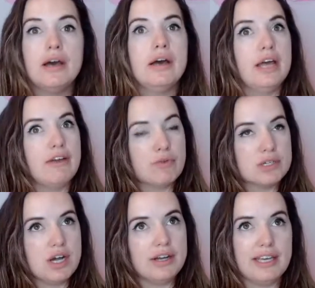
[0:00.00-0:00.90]
if we're
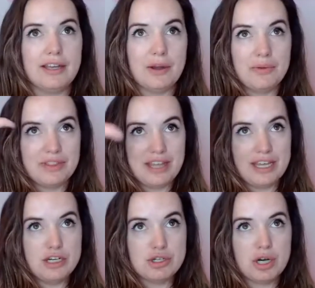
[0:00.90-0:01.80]
talking, the
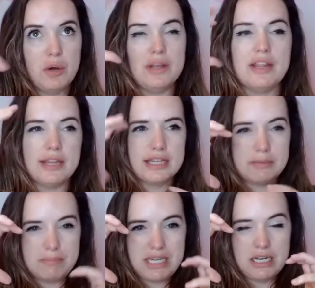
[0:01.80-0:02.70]
intro and then like the
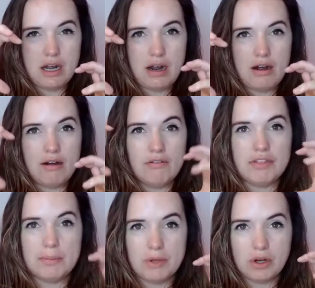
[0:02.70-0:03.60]
meat of the
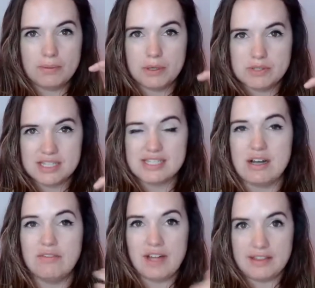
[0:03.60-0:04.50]
blog post
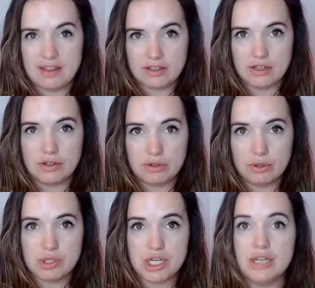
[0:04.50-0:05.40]
itself and then the
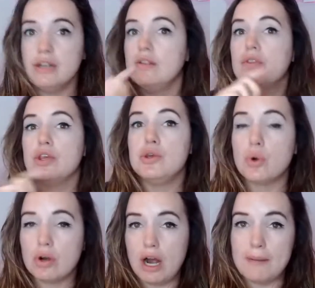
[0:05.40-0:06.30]
conclusion,
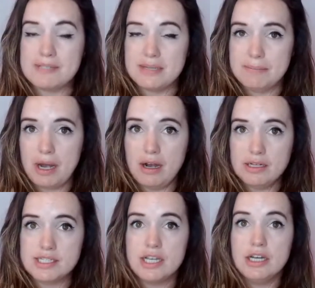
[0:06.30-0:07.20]
your opt-in
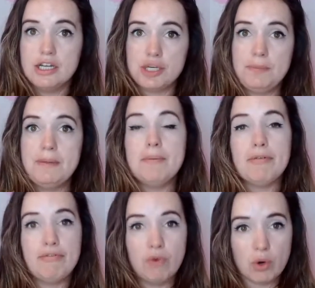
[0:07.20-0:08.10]
box should be
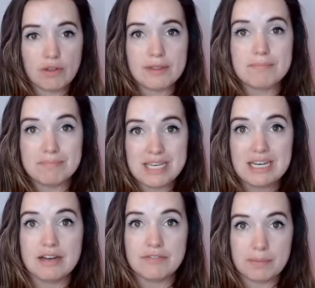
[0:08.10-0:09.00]
before the meat
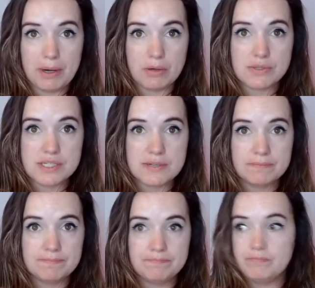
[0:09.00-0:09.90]
of the post.
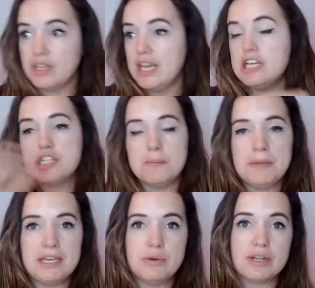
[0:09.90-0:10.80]
It should be,
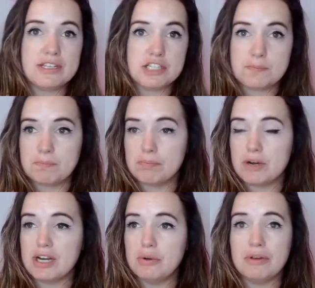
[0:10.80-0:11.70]
you can
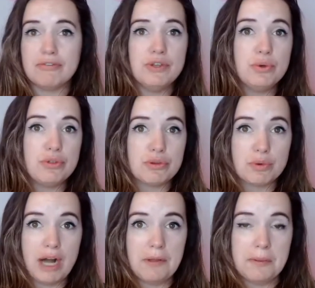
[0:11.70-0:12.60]
sprinkle a few
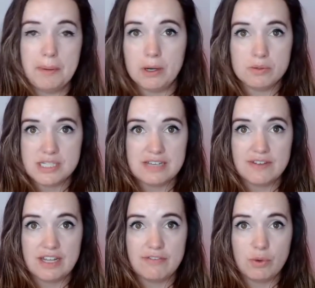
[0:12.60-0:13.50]
throughout the post even
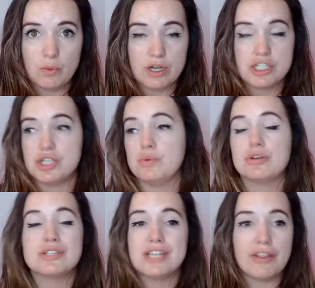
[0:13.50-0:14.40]
if you want to.
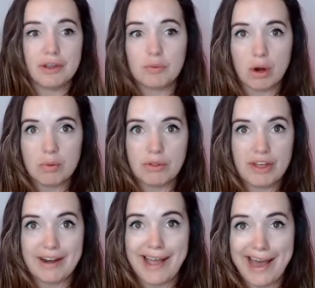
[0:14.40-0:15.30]
There's nothing wrong with
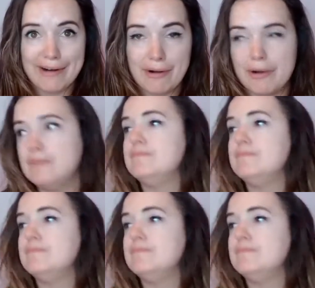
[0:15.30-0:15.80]
that at all.